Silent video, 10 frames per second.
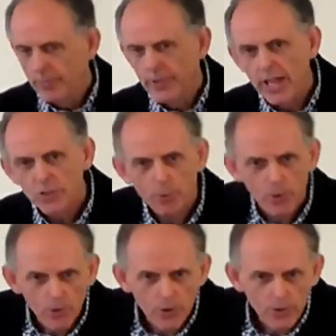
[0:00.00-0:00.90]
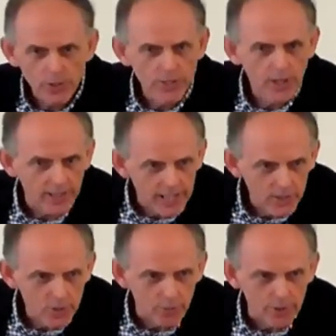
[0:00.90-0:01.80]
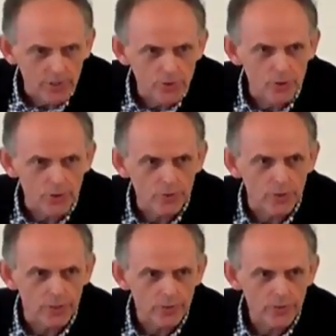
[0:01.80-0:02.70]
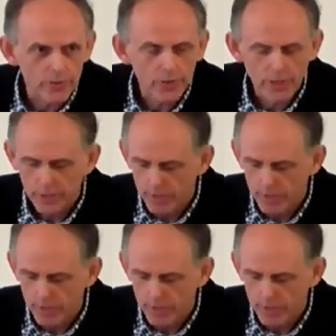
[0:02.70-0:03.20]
That's what causes cliques within churches.